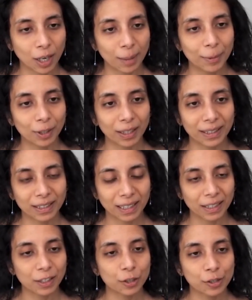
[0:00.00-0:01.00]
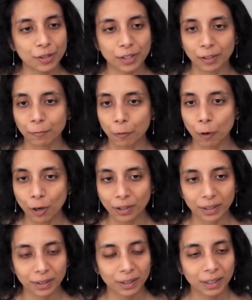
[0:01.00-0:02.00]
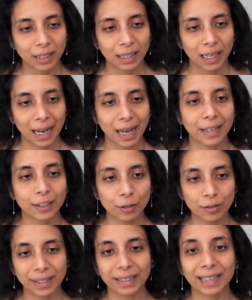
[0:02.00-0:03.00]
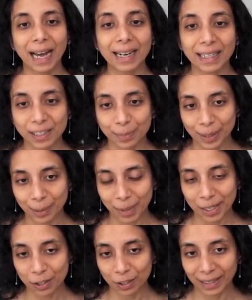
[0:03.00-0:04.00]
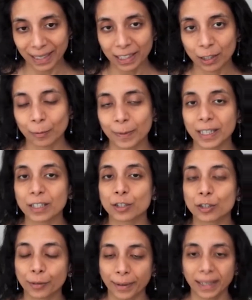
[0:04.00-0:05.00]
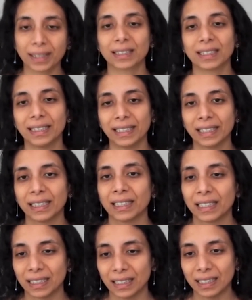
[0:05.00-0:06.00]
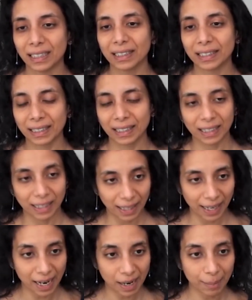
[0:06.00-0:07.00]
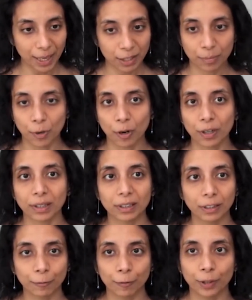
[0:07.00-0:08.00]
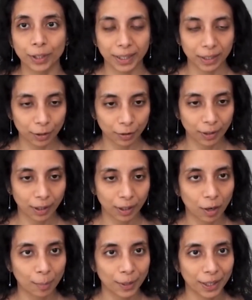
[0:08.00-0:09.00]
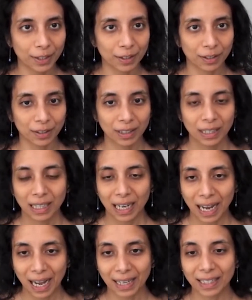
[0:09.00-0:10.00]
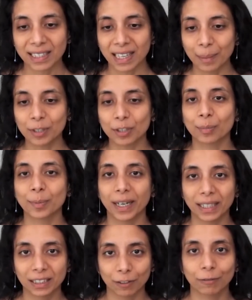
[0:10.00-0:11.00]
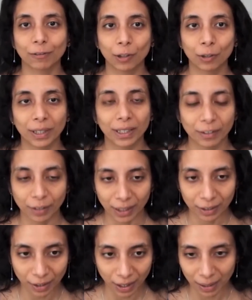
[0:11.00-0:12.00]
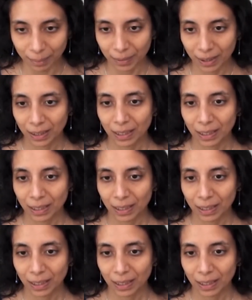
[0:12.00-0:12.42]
turbulent conditions in water. And using that experimental data, we are directly learning an AI-based model, the Fourier Neural Operator, and it's able to predict the flow in real time.